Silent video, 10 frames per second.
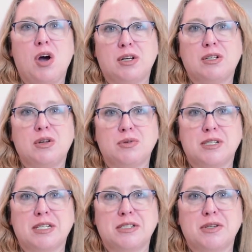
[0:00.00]
on
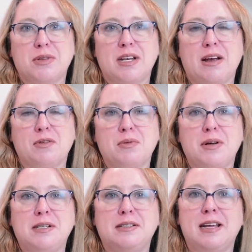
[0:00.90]
closing, so that
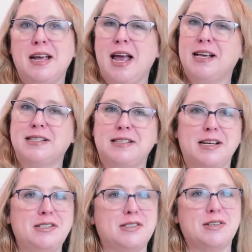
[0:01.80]
everyone has a
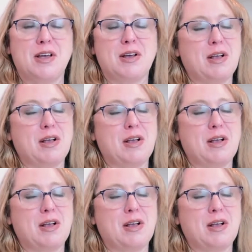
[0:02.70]
nice,